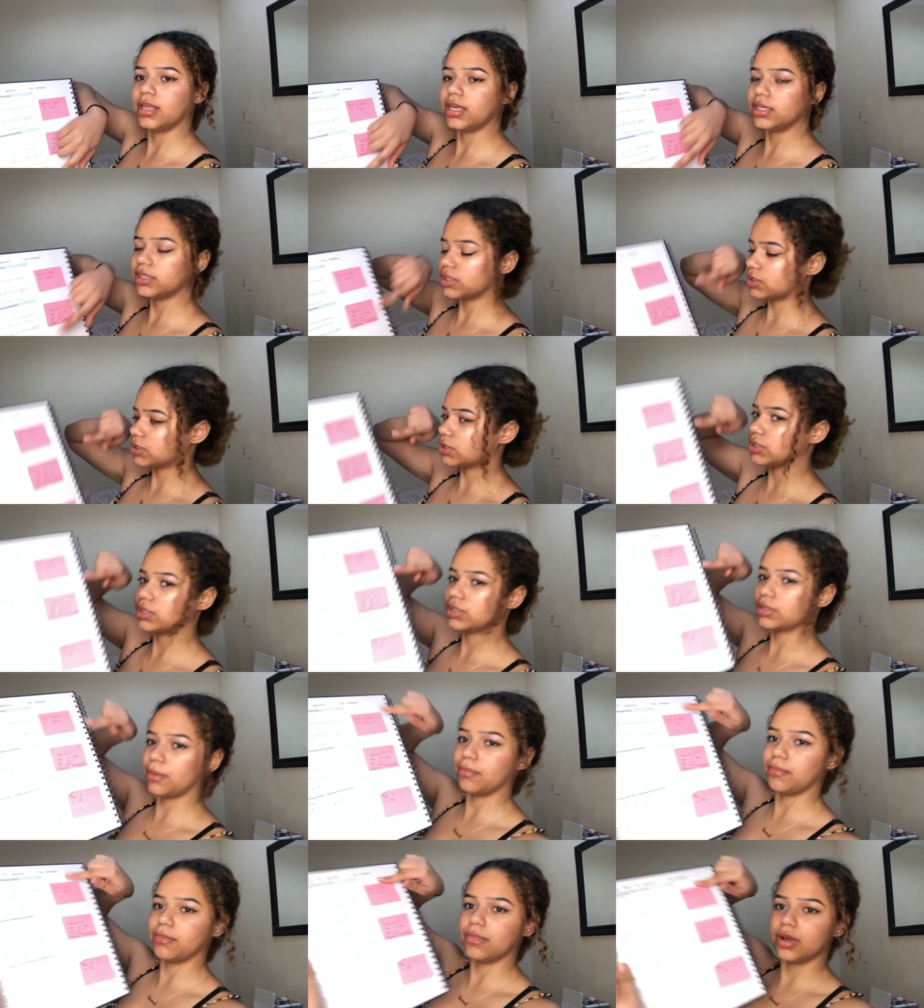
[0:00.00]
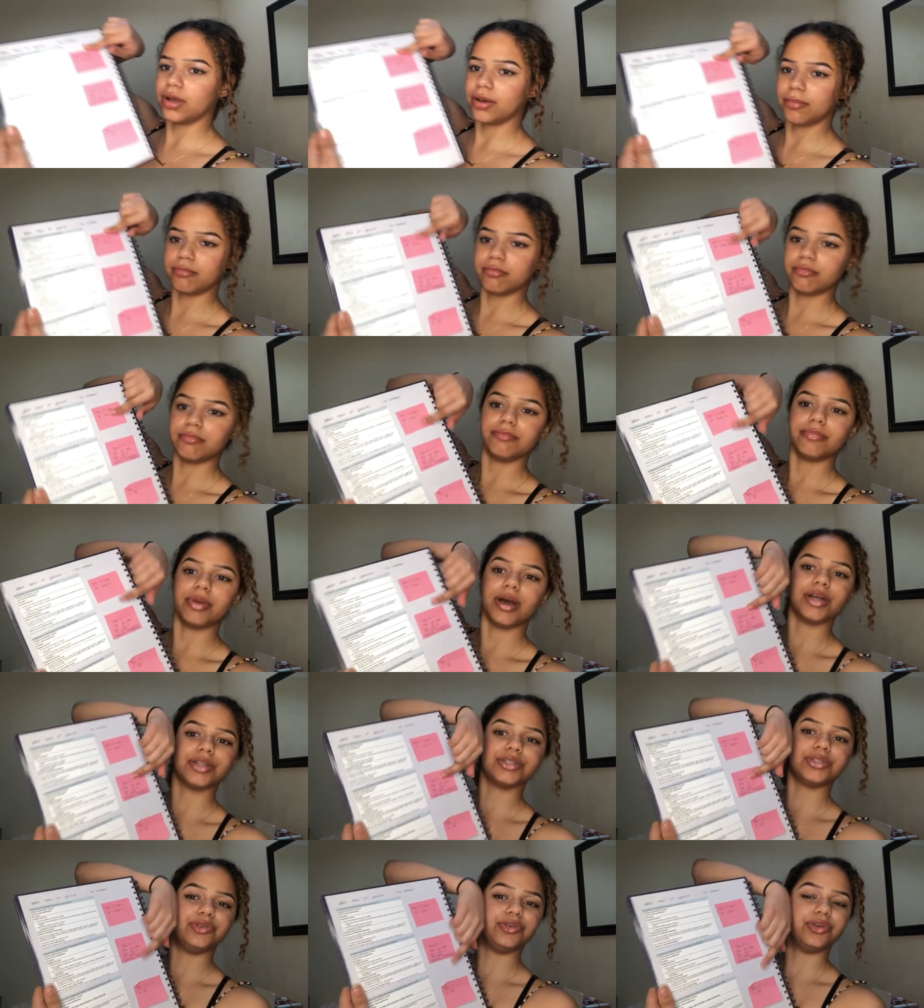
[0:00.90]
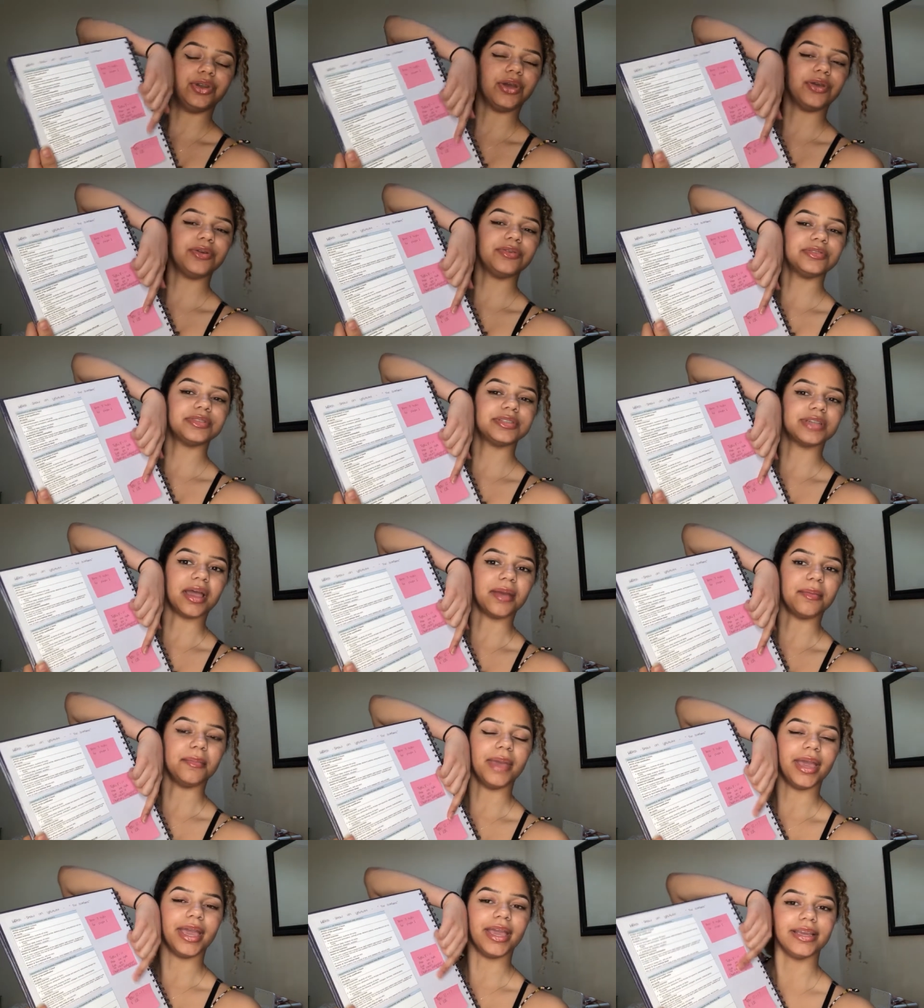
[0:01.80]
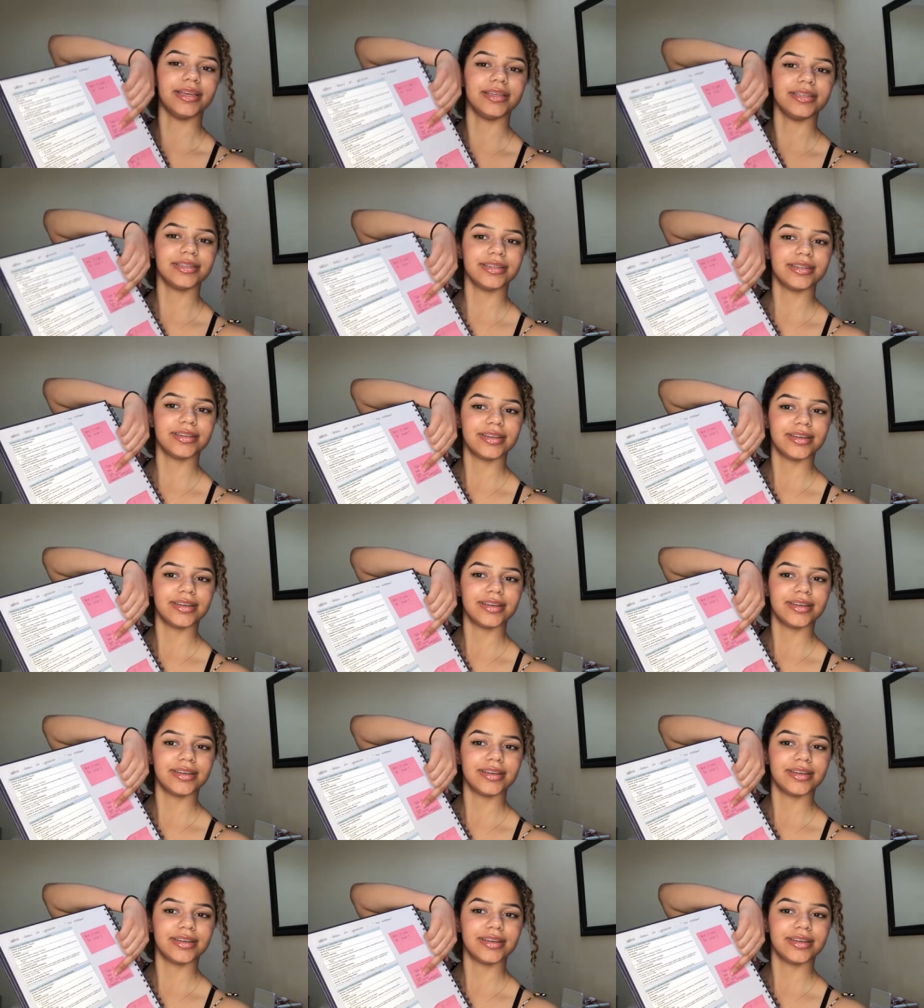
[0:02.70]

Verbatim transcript: These are just some personal notes I made.